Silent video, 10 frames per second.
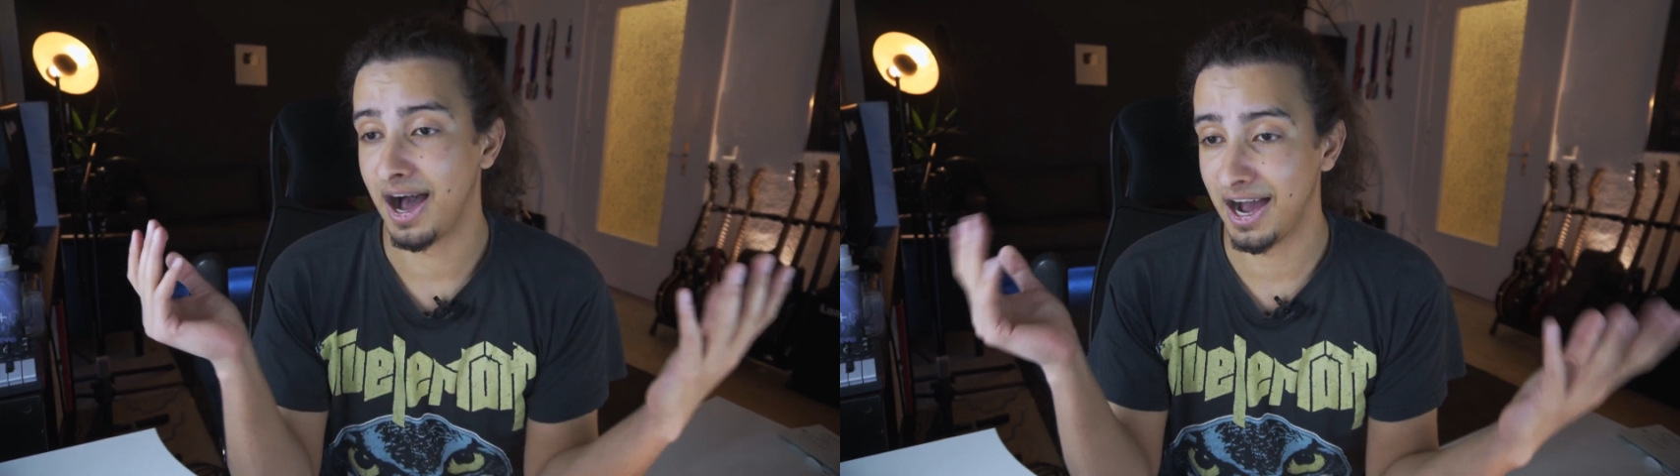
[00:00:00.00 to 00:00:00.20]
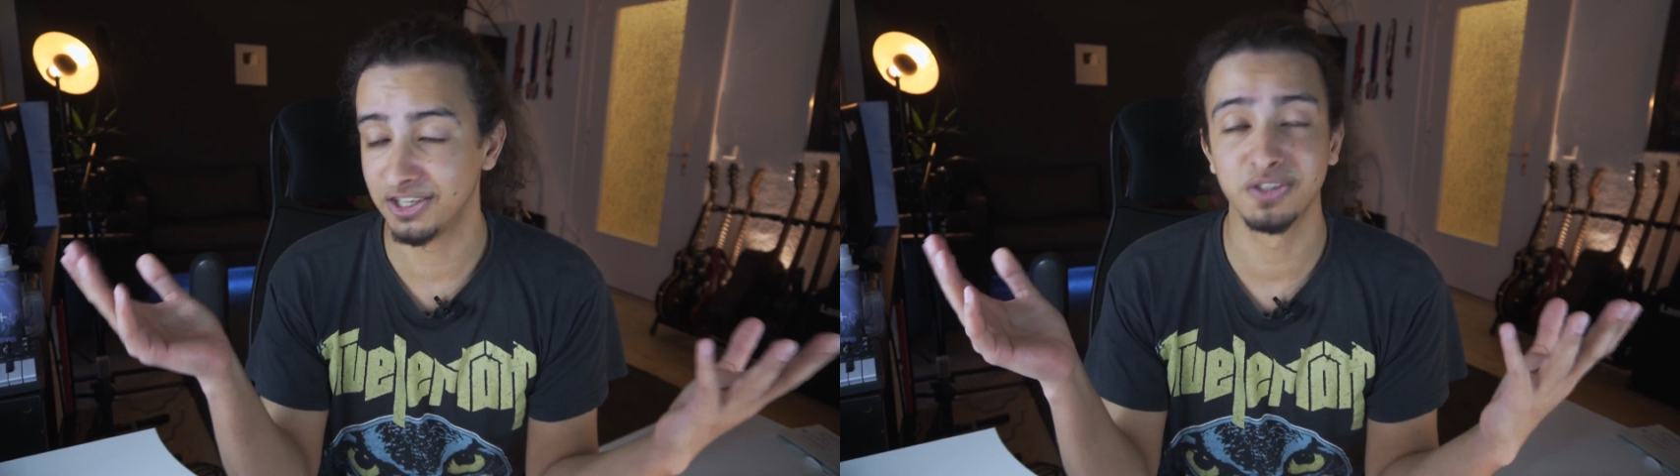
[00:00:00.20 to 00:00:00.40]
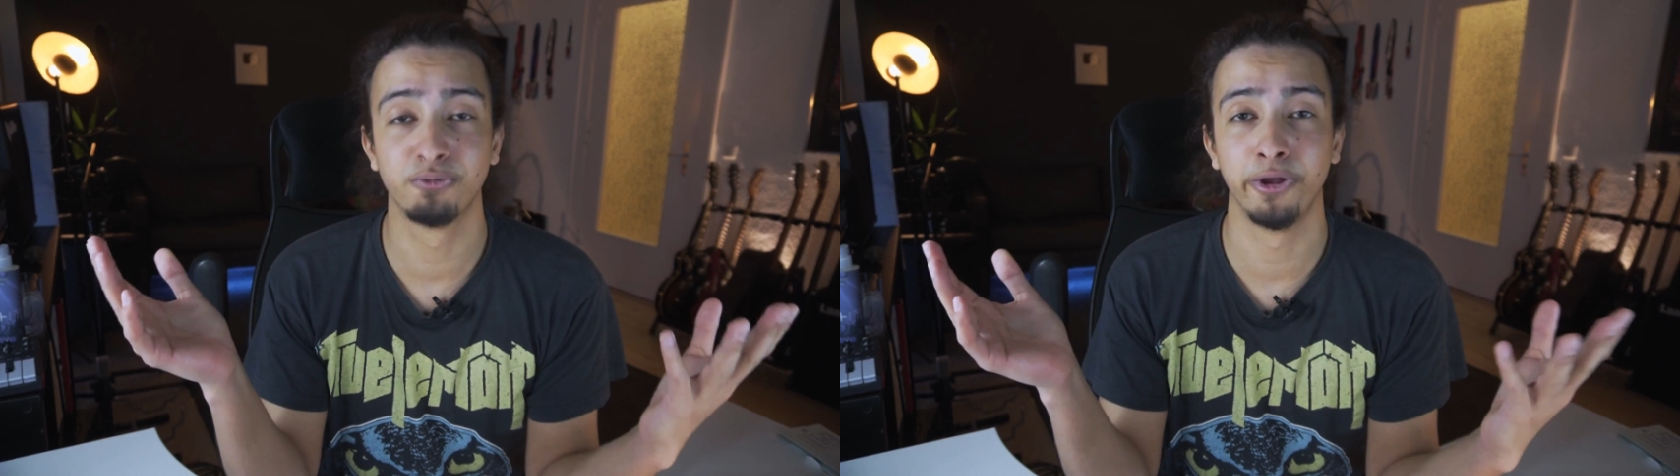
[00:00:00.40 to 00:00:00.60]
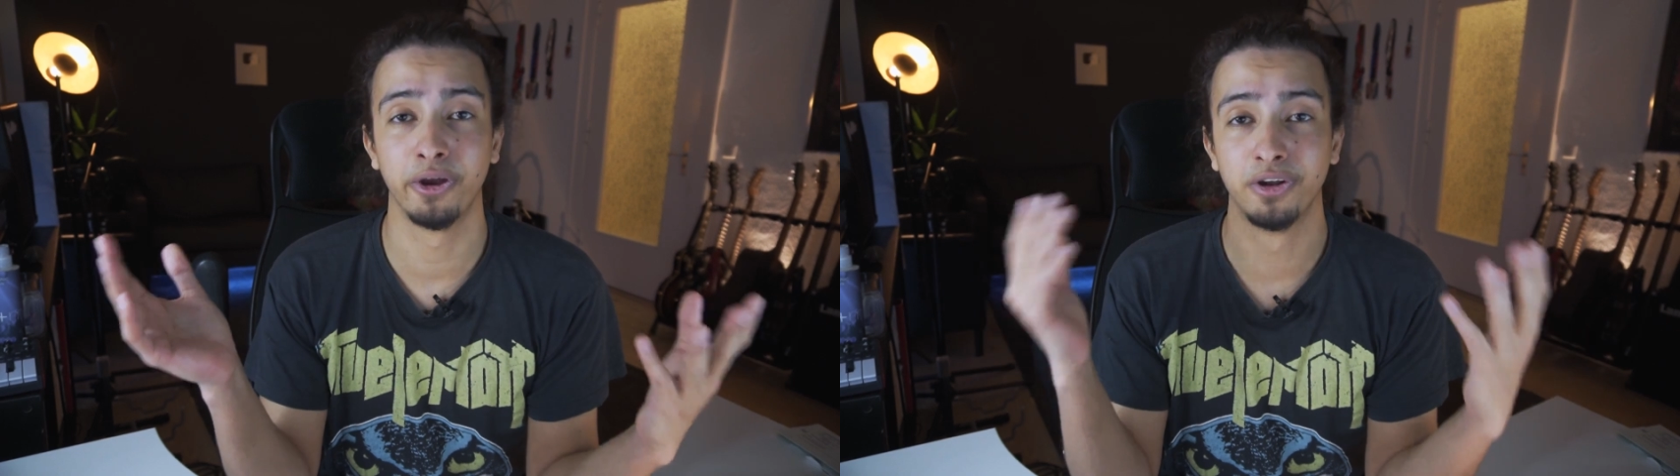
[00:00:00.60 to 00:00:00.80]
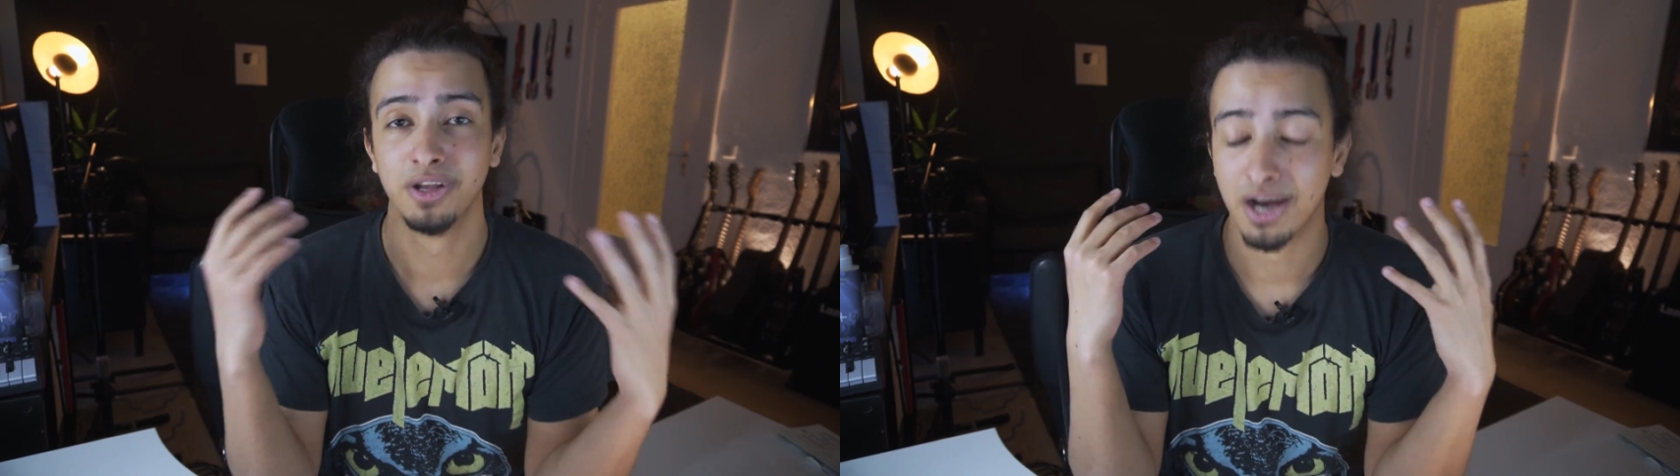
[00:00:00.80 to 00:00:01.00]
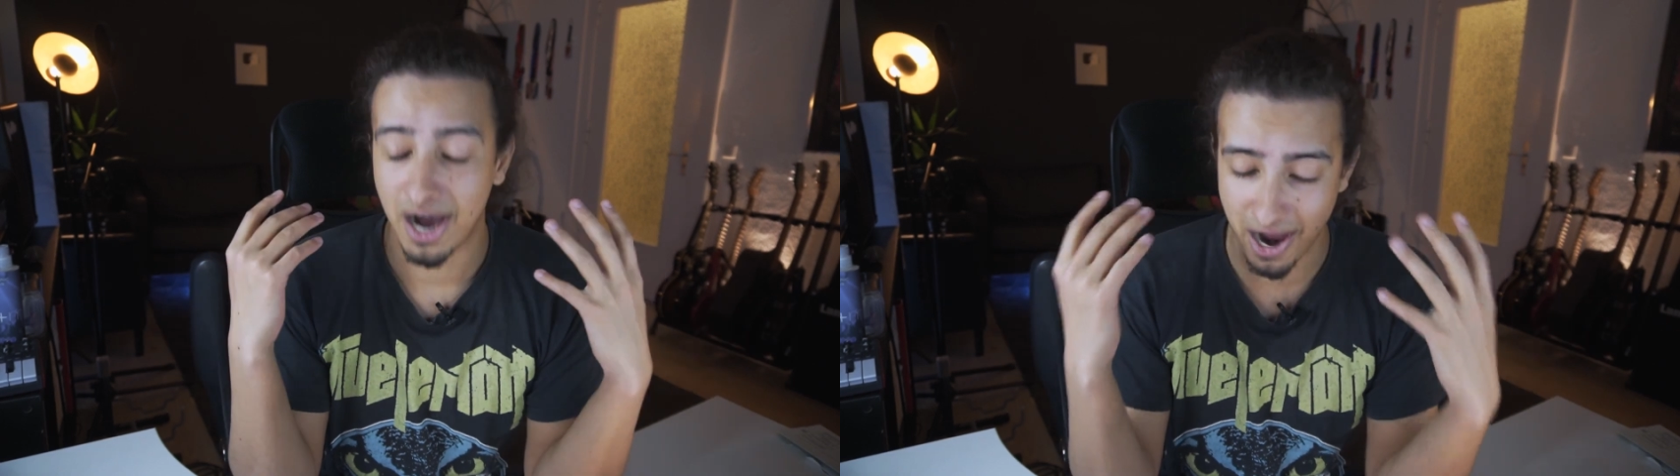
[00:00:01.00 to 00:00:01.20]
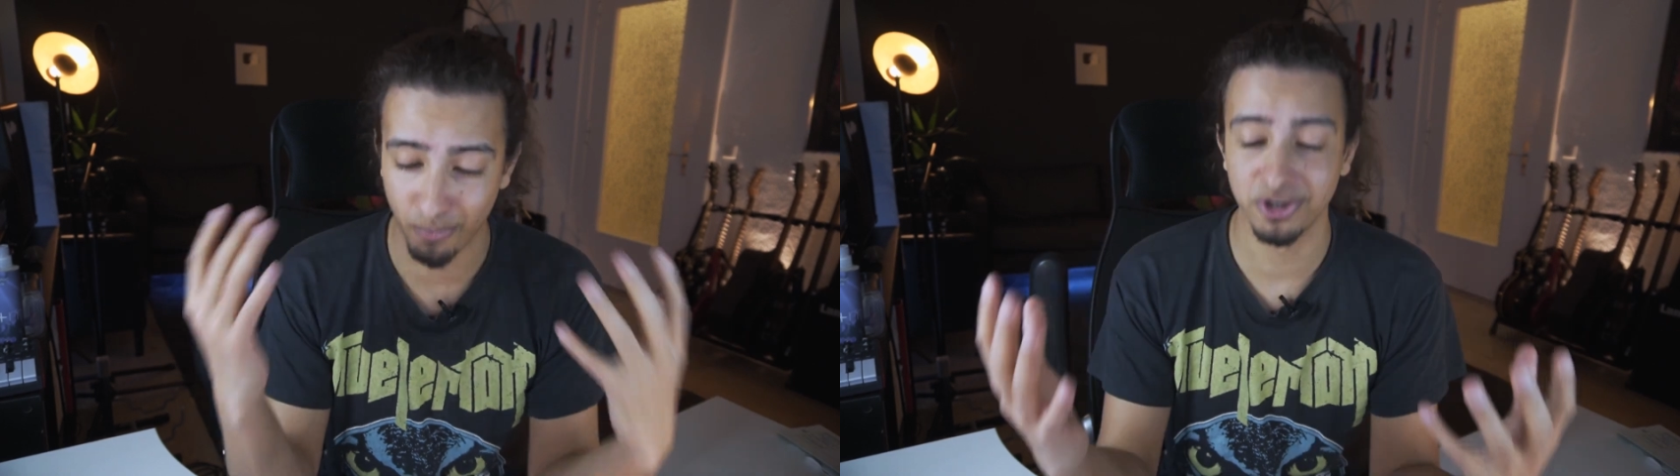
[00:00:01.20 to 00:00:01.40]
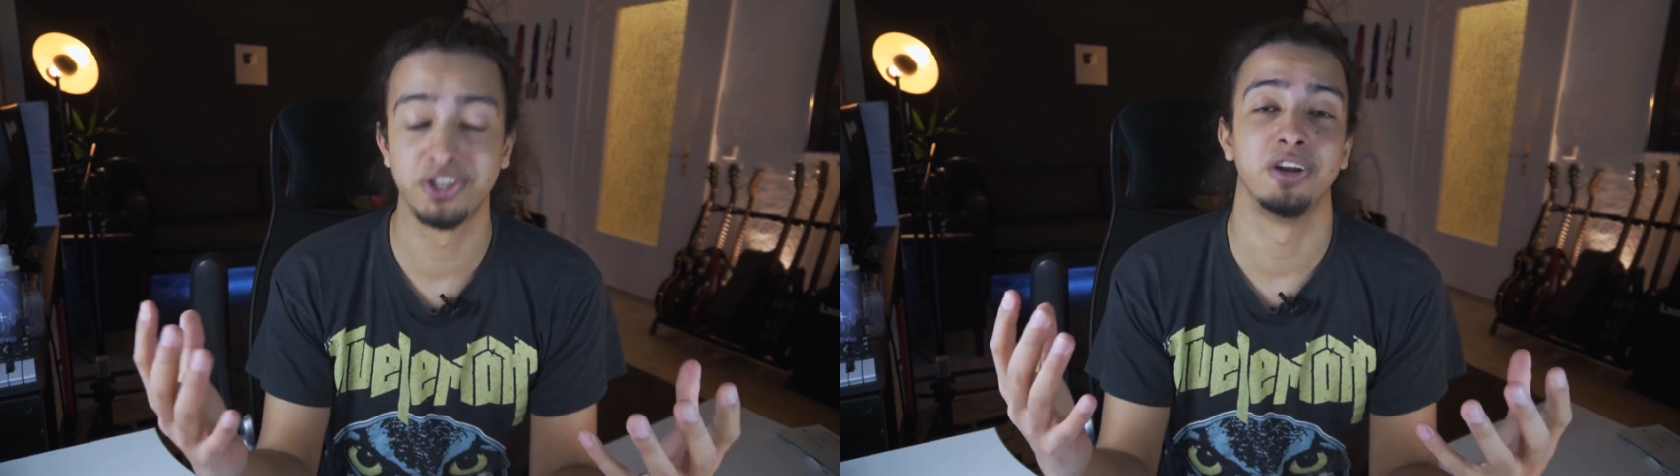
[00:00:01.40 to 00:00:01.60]
I just figured I
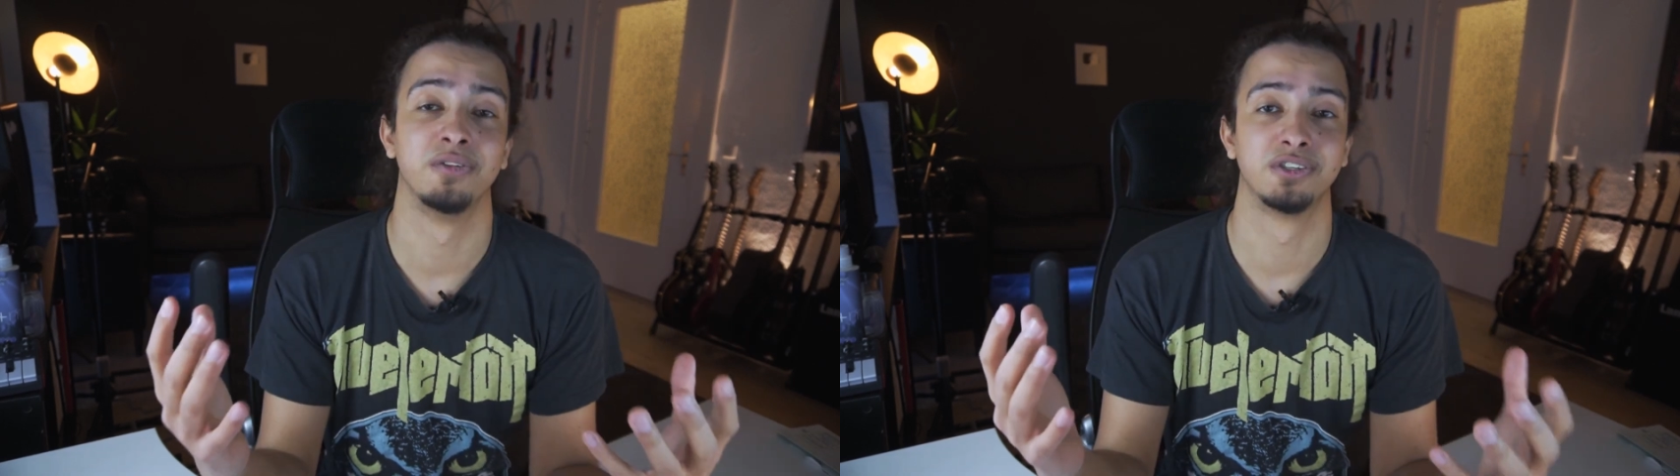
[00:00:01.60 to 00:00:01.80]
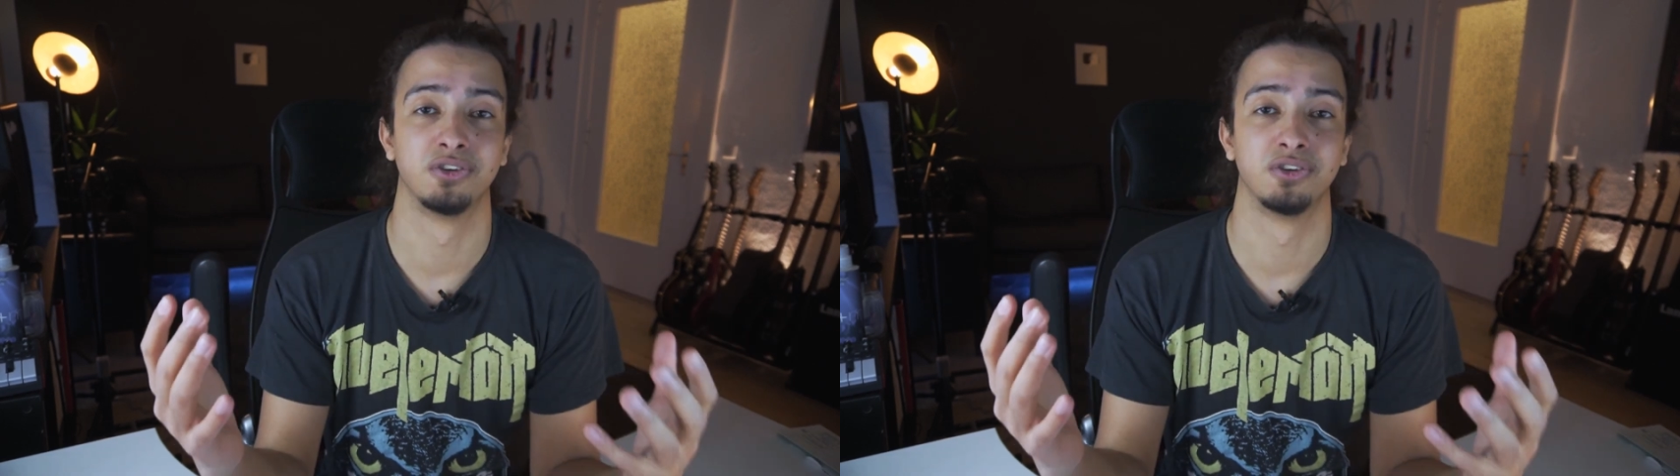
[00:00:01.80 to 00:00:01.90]
want to share this